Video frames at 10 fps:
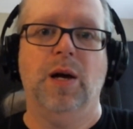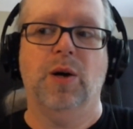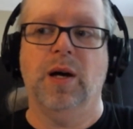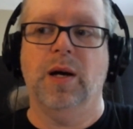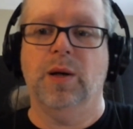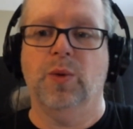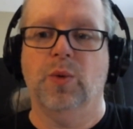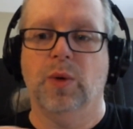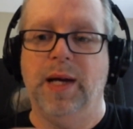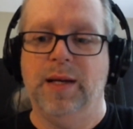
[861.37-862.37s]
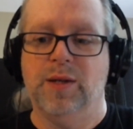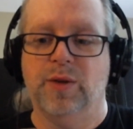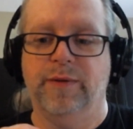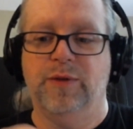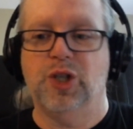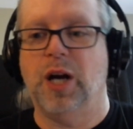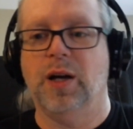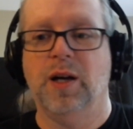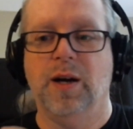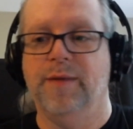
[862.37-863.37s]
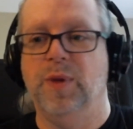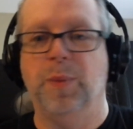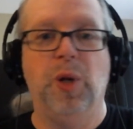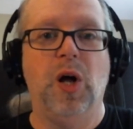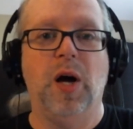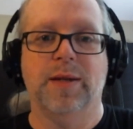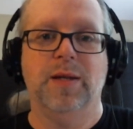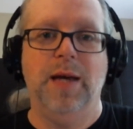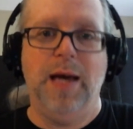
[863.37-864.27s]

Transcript: or a sort of chunk of the plot.